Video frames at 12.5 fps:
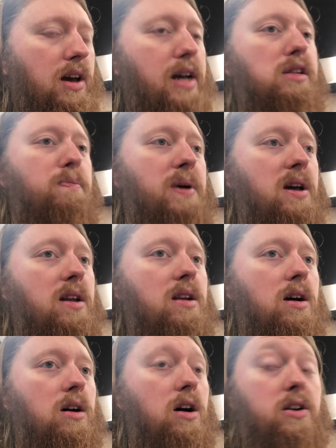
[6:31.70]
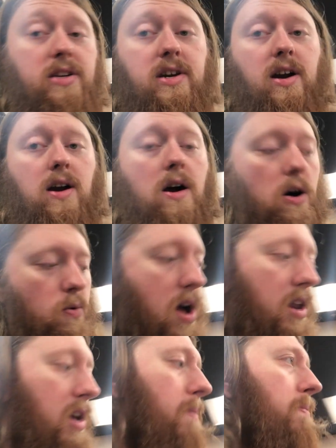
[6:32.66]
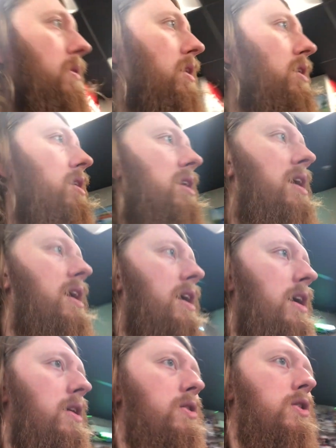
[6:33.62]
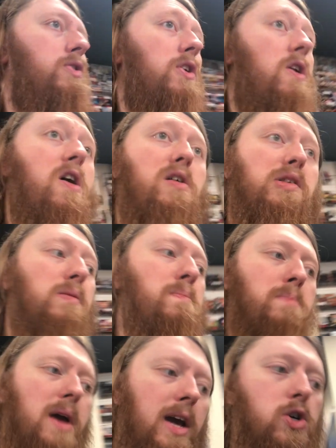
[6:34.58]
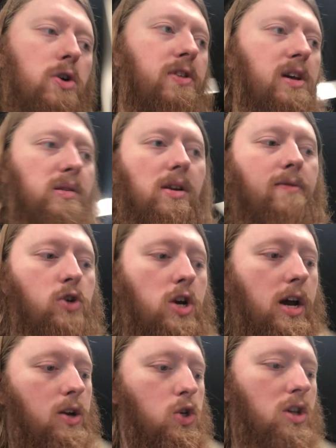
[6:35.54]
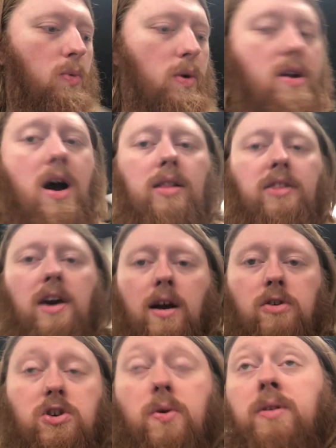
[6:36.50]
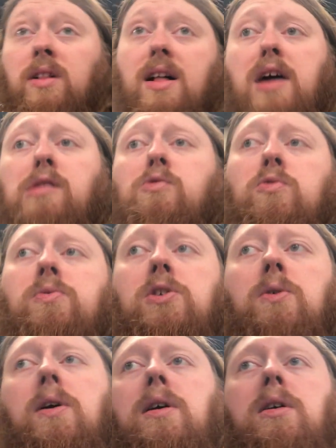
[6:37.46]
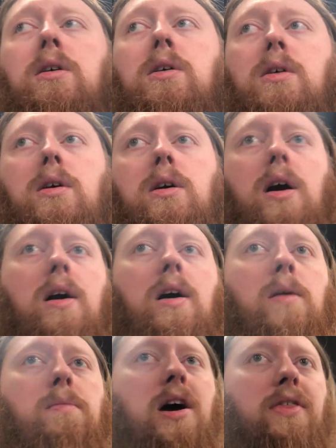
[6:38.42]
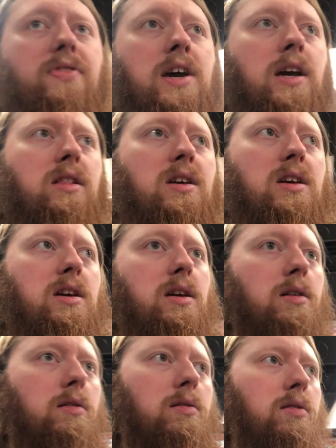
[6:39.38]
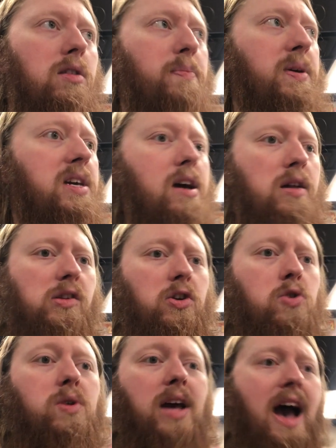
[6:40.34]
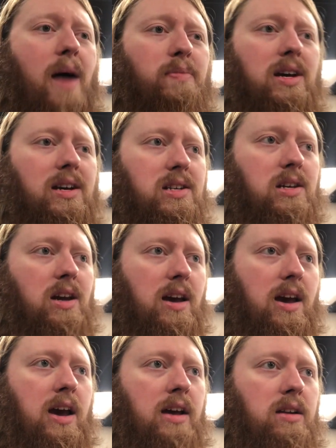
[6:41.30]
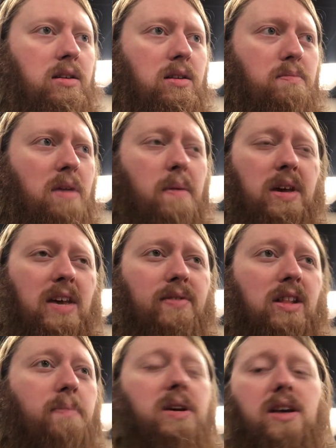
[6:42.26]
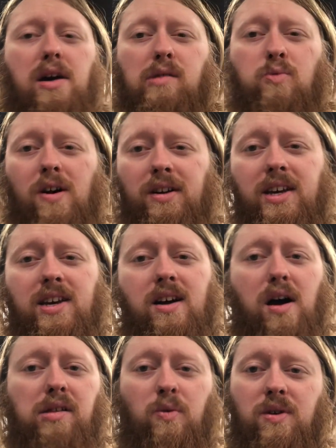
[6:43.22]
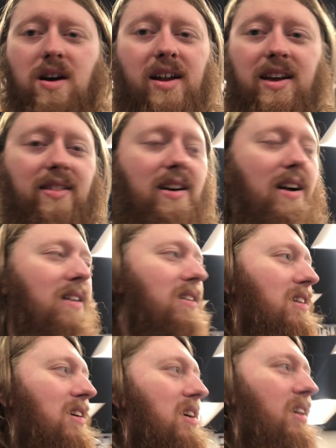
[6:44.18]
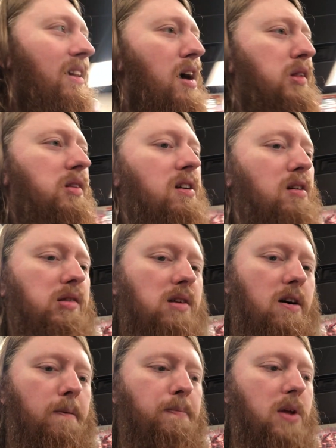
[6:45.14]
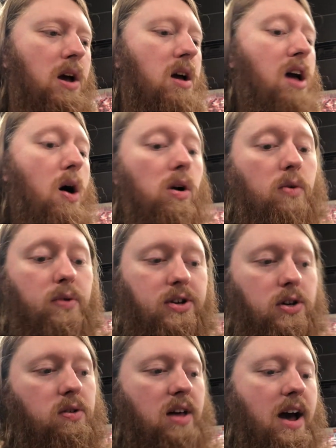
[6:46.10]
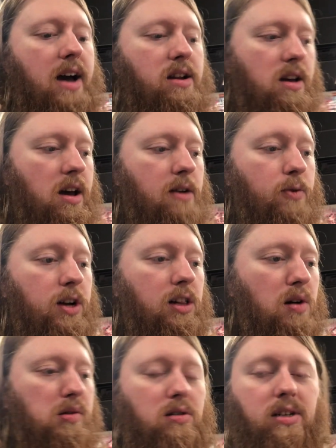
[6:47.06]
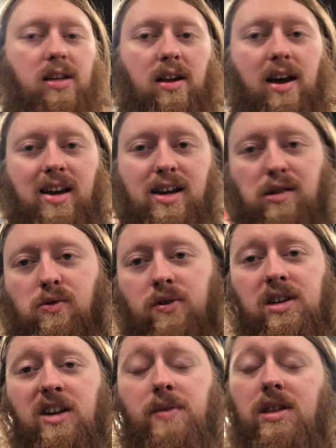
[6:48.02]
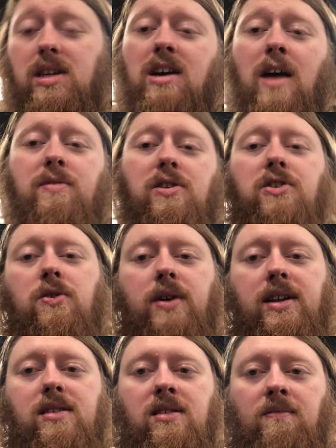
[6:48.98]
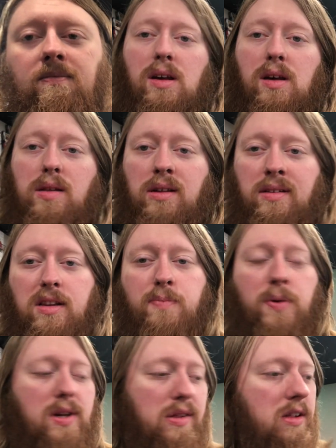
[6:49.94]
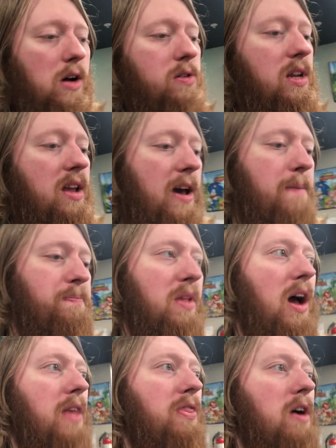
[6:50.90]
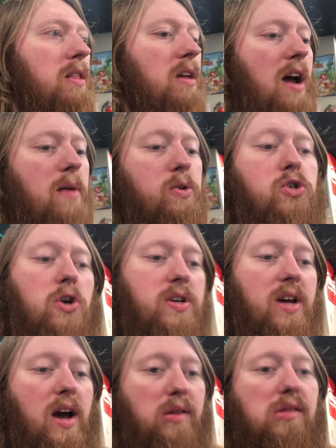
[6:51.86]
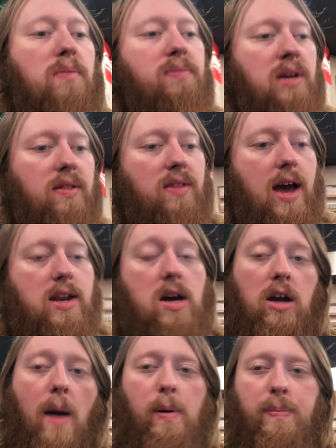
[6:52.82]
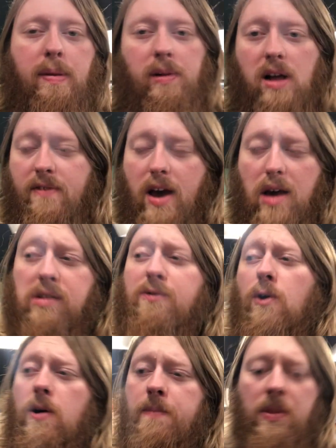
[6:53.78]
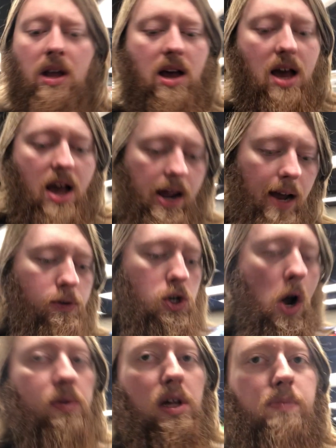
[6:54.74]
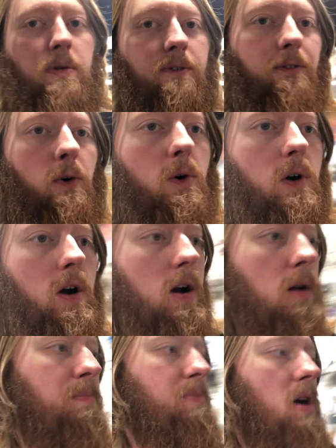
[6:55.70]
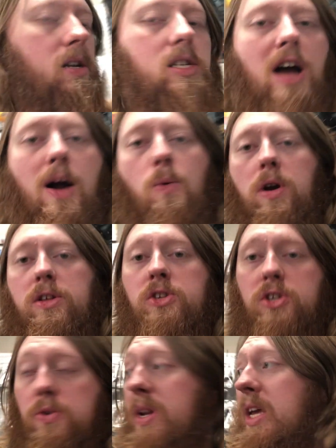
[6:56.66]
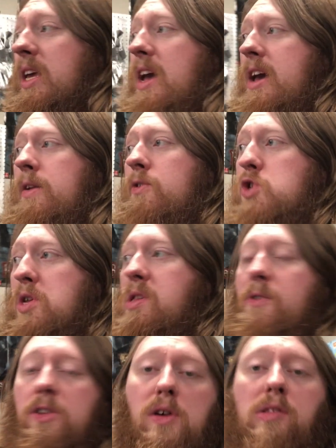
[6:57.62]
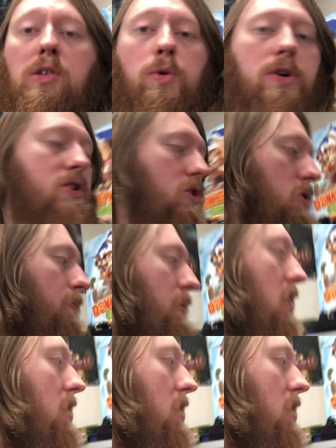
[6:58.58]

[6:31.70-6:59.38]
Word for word: it's been a year already, and there are some major things that have changed that were not there during the last room tour. Um, I think the, the P S two cabinet and maybe even the P S one kiosk were not in there last year. So I want to redo that, and if we close early today, it's going to give me the time to do it. Since it's pretty slow today, I thought that I would show you guys something that a couple people have asked for, and I've shown this before, but I wanted to do it again just for those who are new.